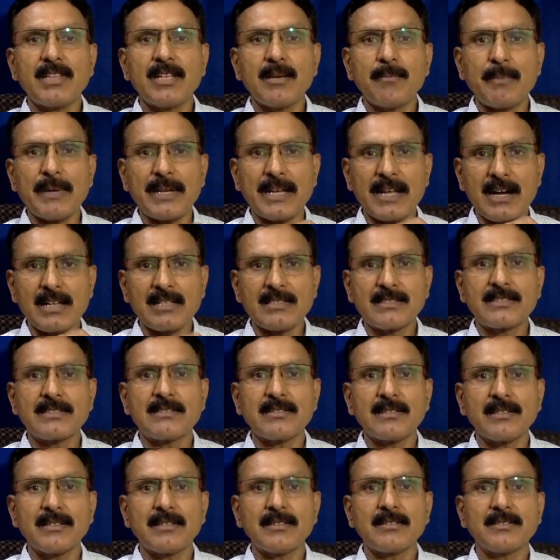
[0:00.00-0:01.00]

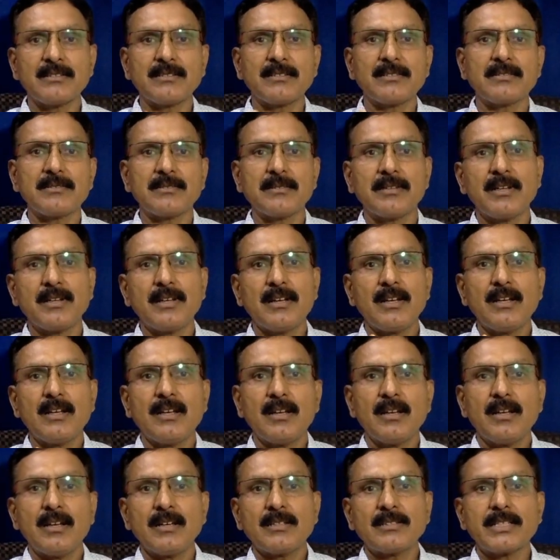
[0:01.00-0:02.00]
penalty.
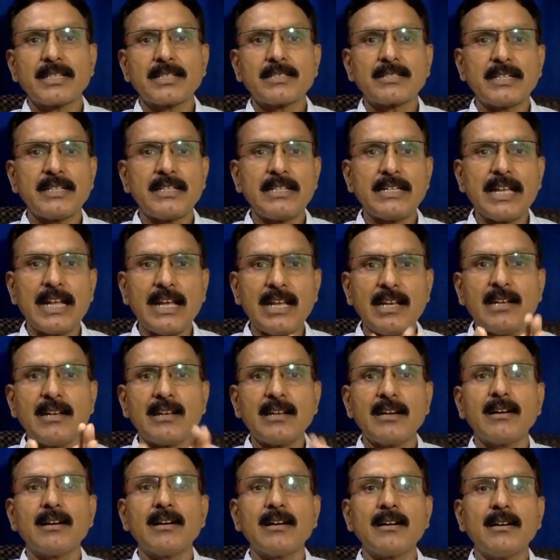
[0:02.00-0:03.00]
Section
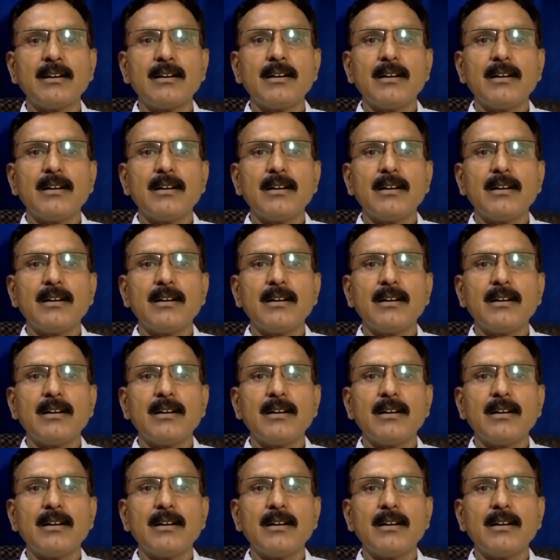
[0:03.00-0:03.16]
10